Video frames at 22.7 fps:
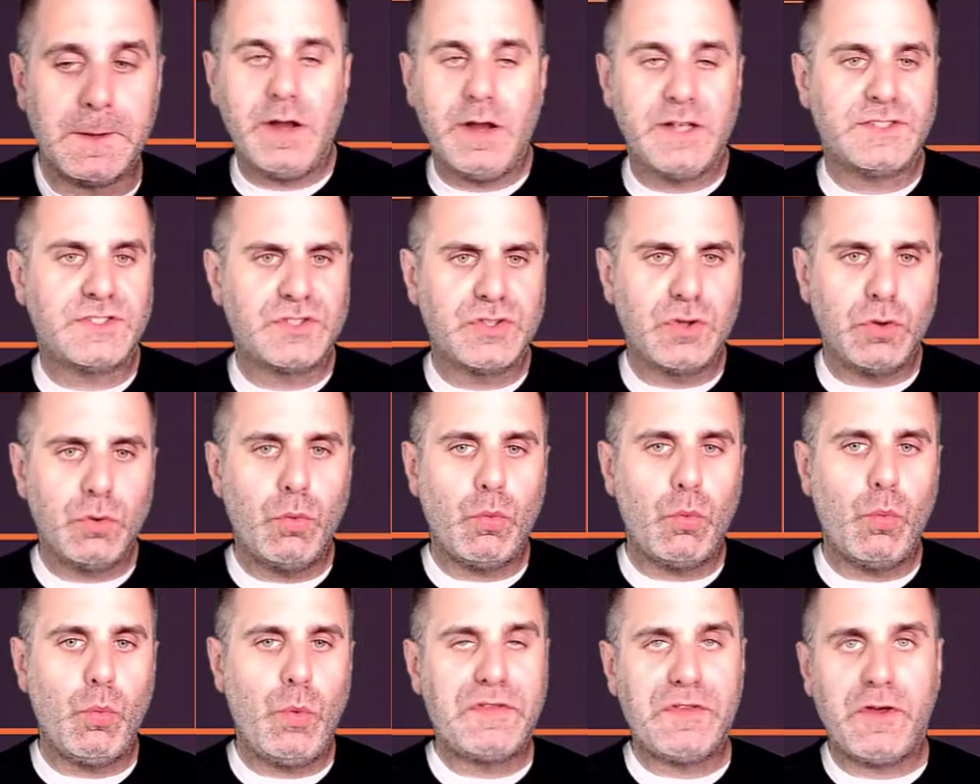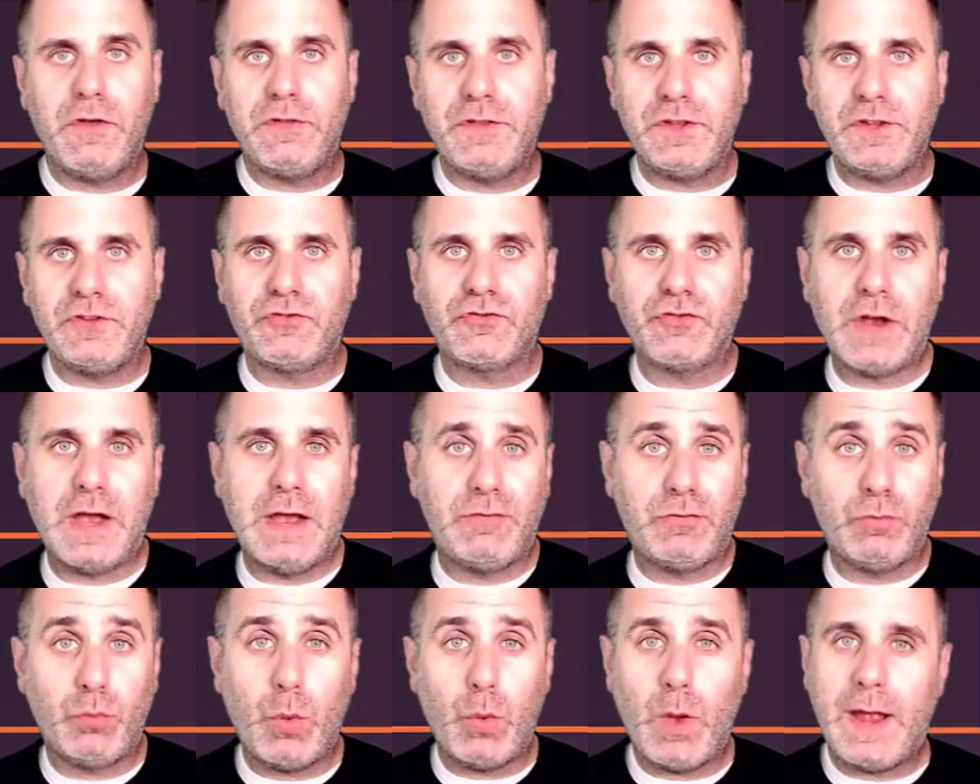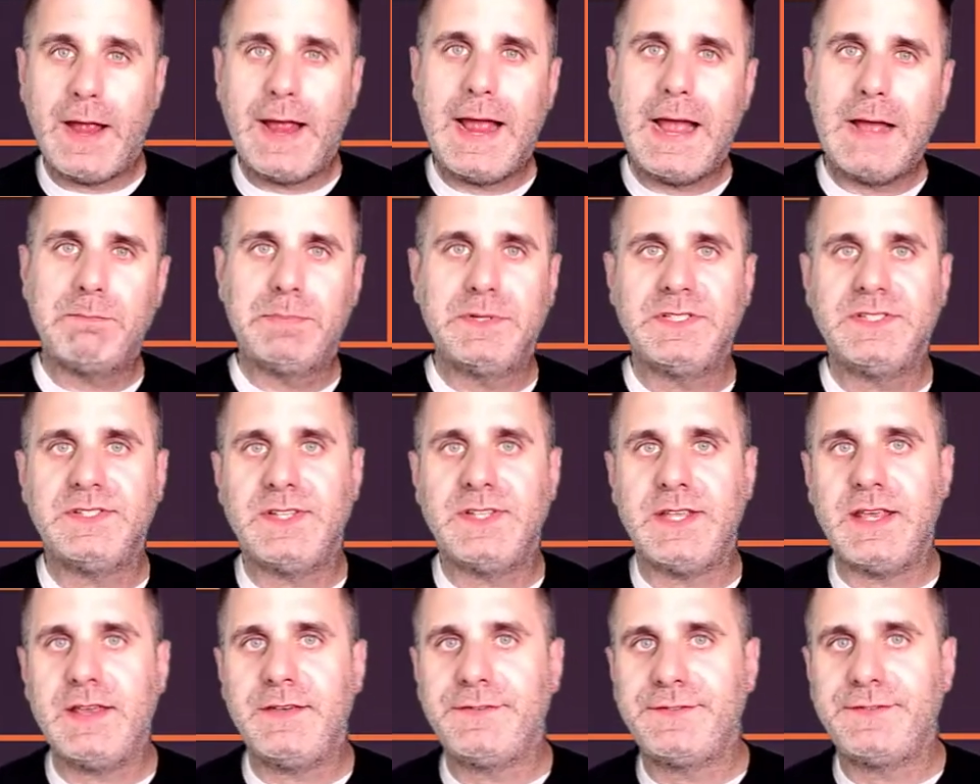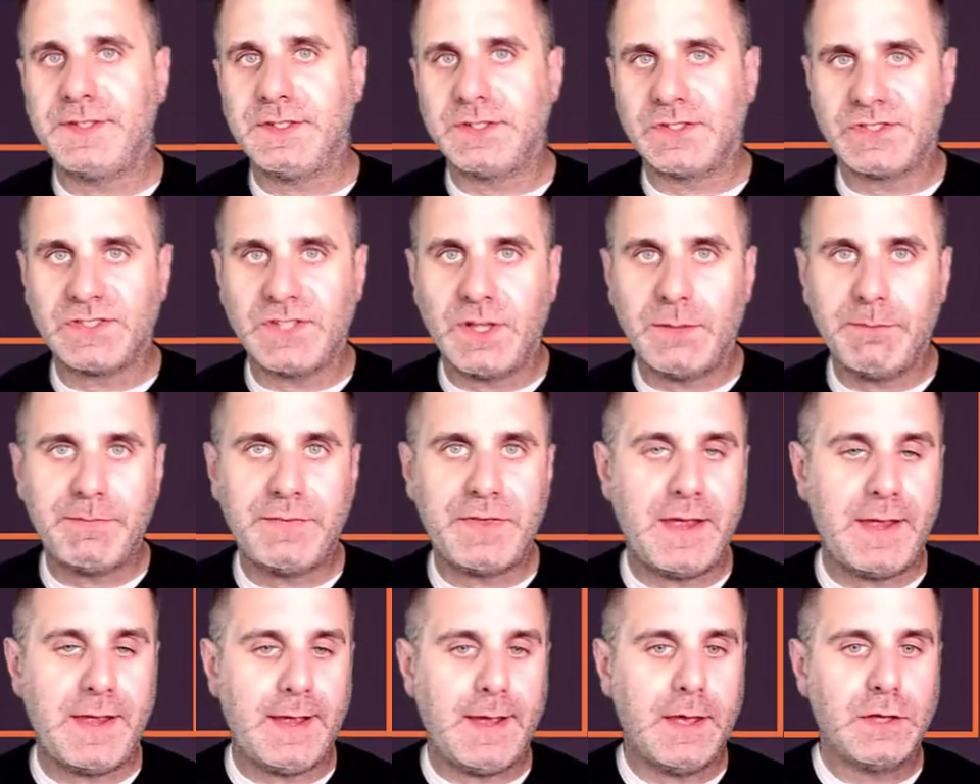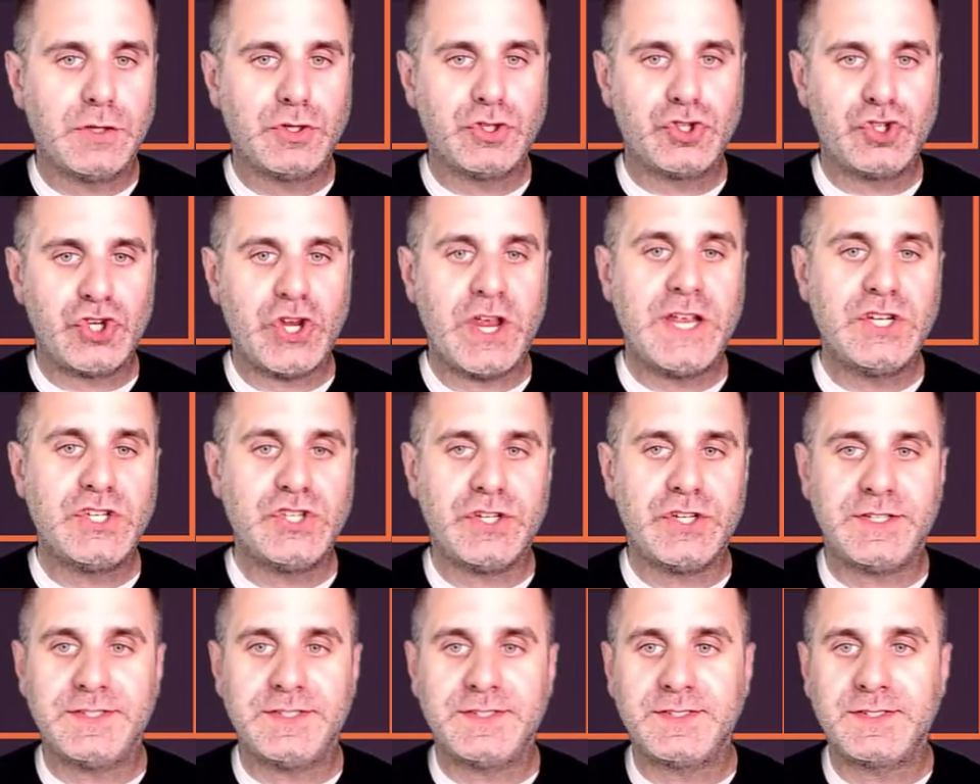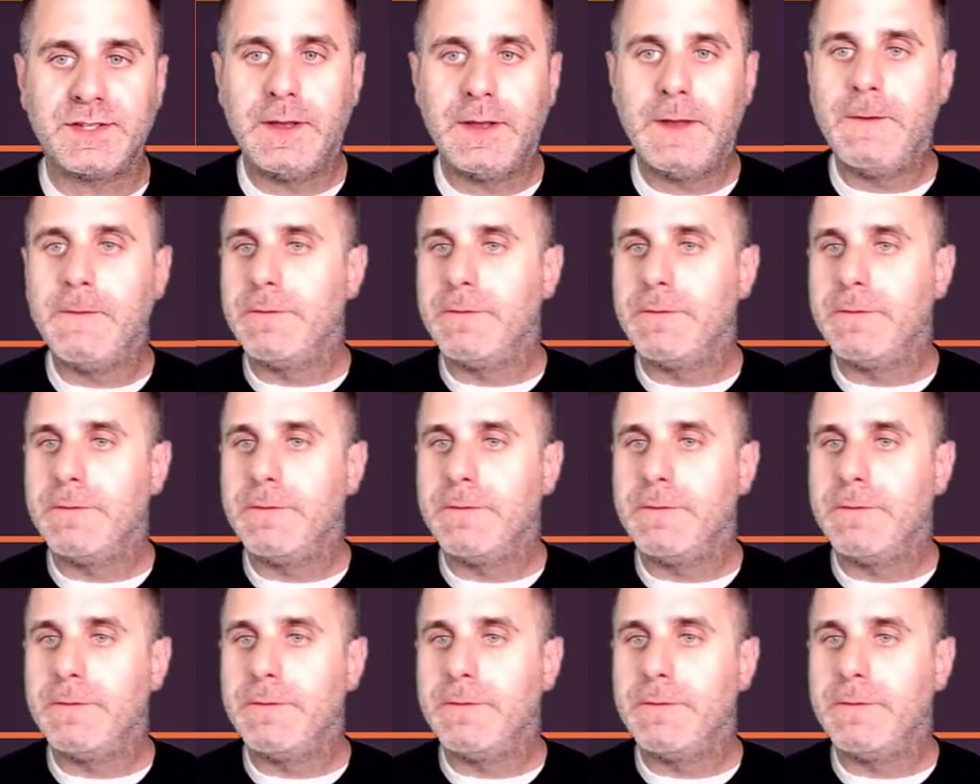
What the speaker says: All right, so with all these drives, what happens if something changes?